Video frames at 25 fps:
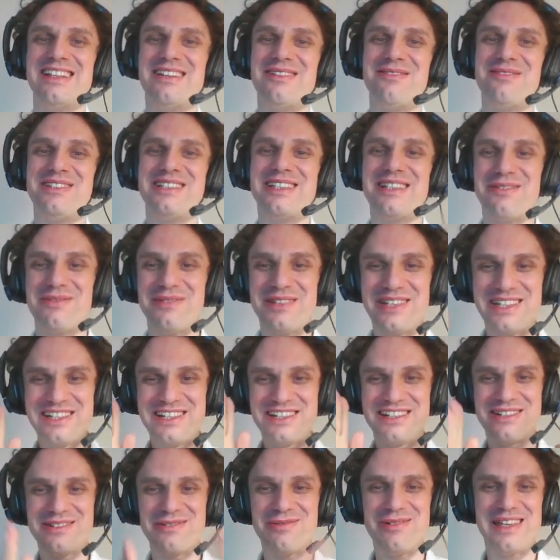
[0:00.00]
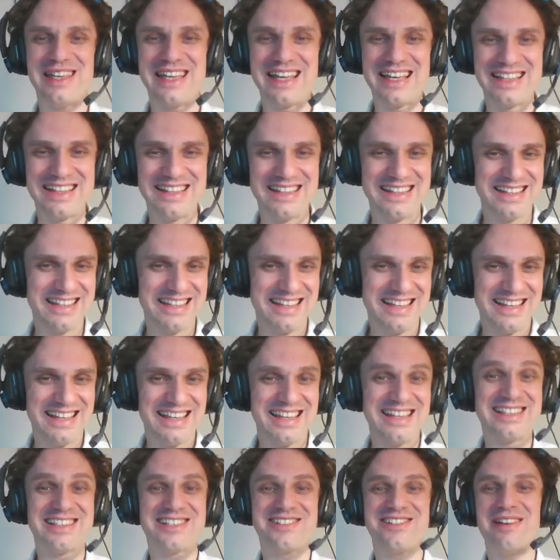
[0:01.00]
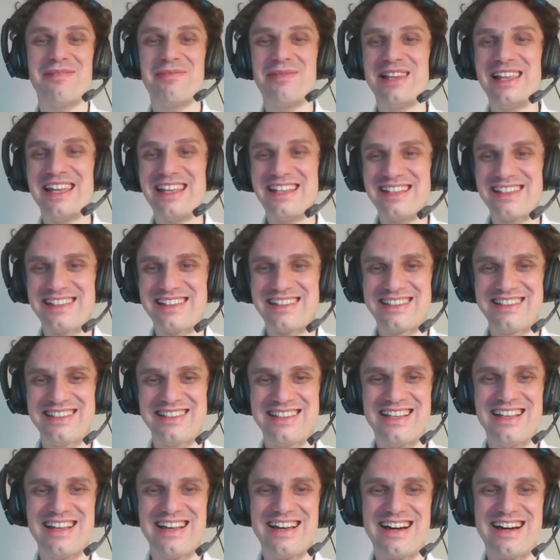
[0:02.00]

within which we can extrapolate it.